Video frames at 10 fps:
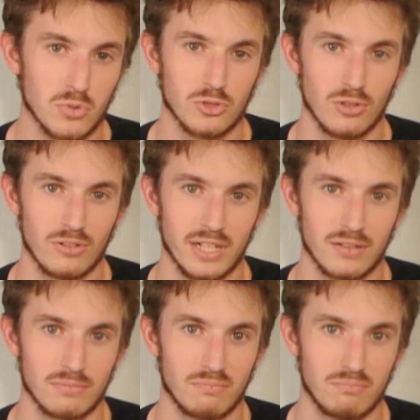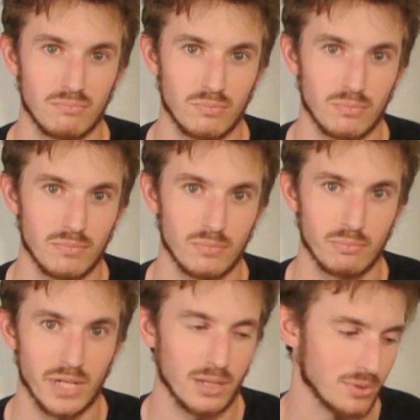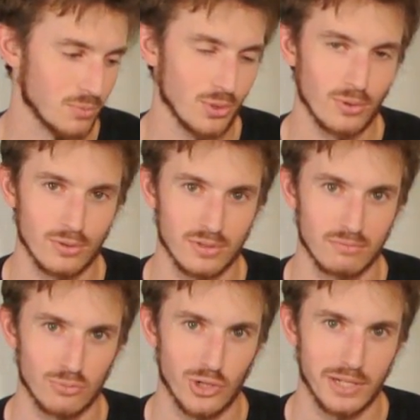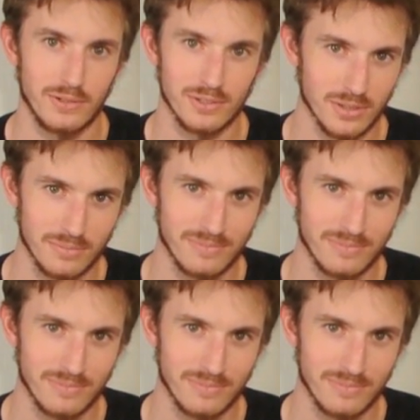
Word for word: screw around, pick up some tools, and try using them.